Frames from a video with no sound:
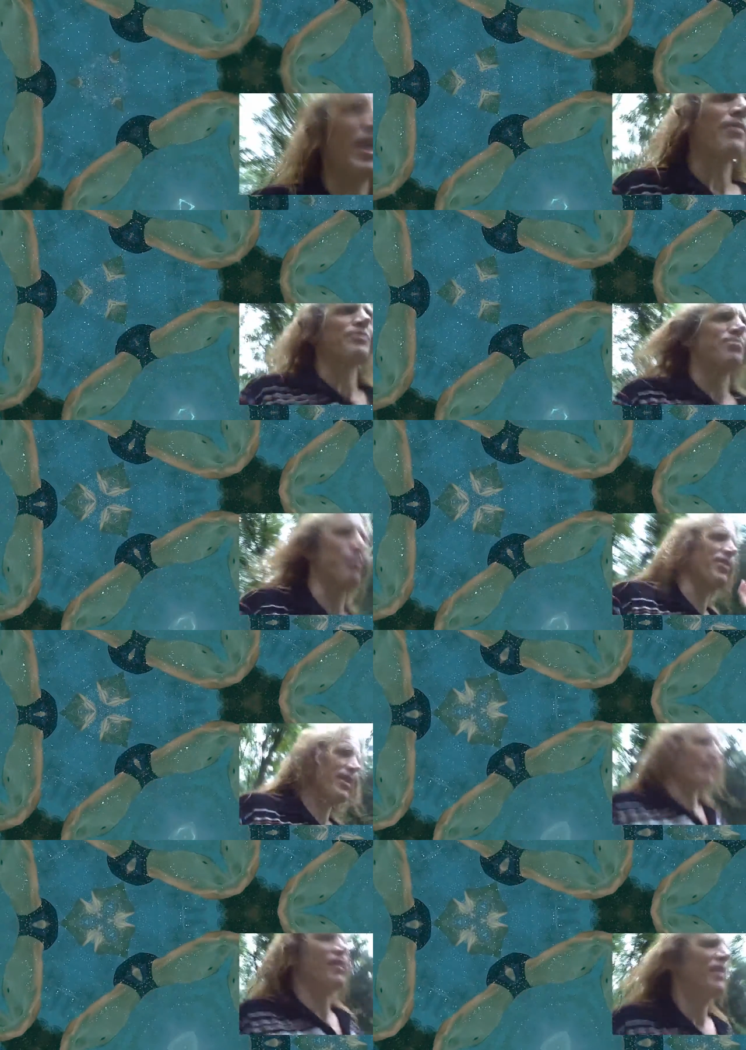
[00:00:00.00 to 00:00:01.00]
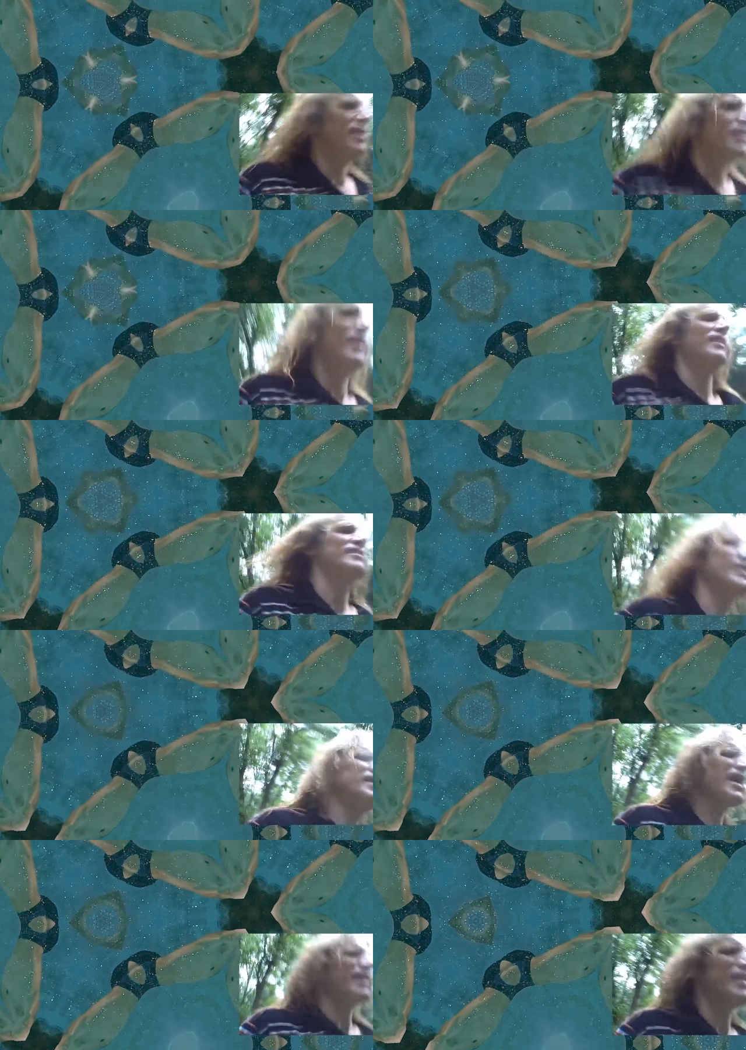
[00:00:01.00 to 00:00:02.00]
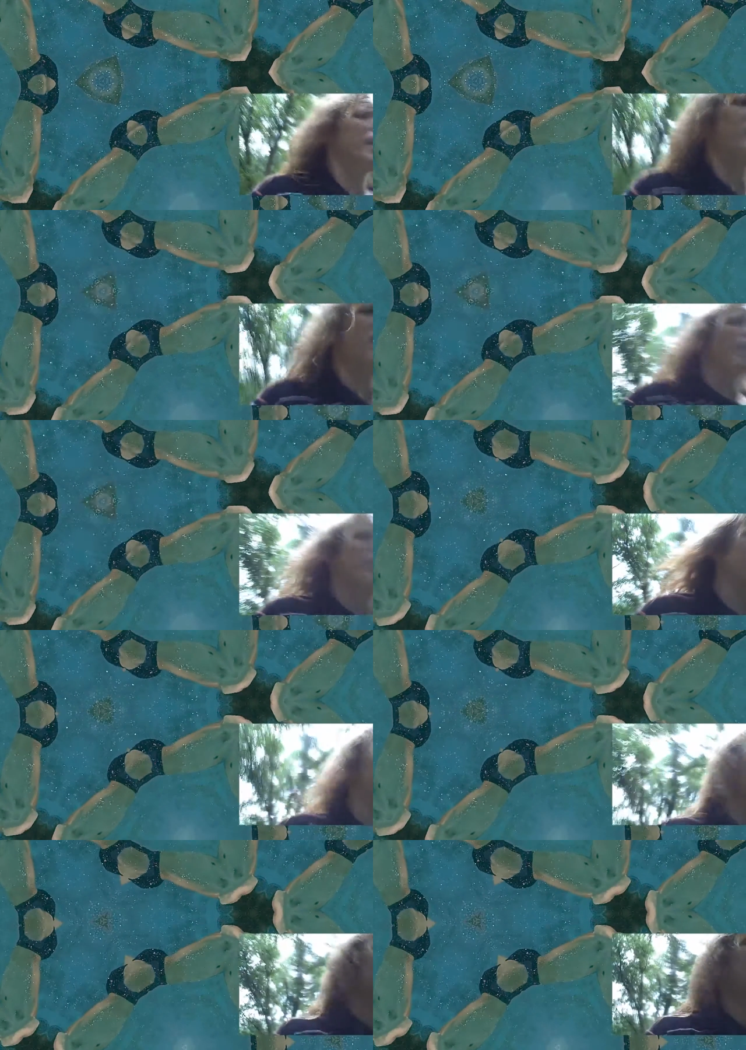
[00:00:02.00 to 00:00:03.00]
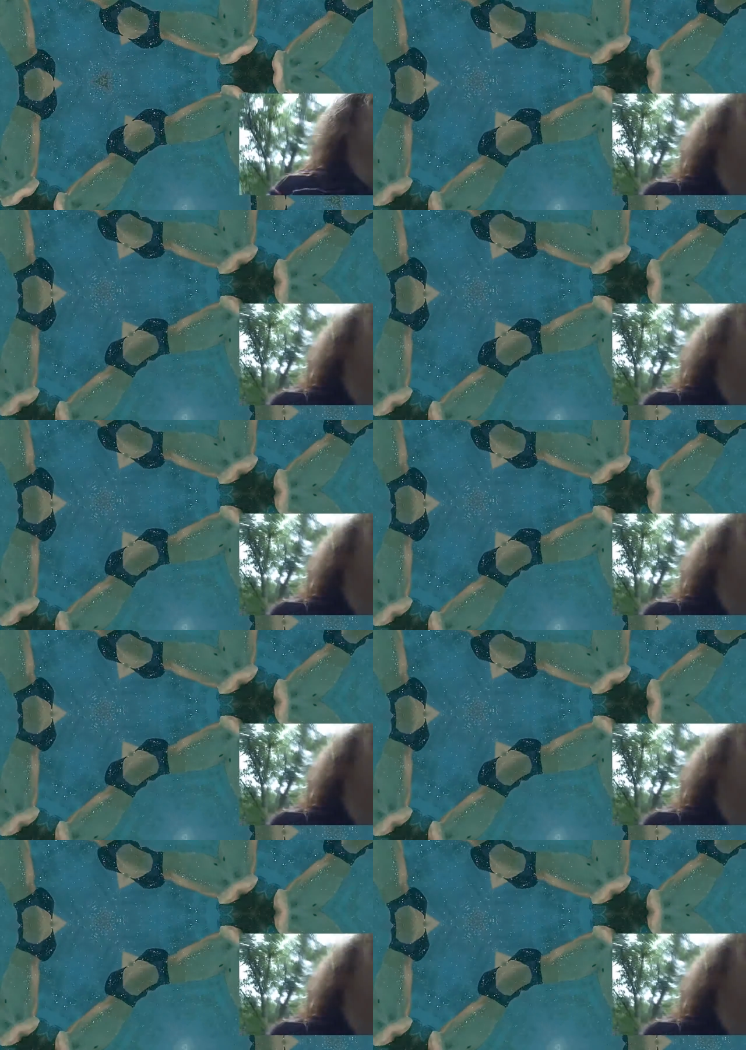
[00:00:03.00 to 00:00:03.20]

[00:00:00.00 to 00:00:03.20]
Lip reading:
Nobody's mouth can be seen.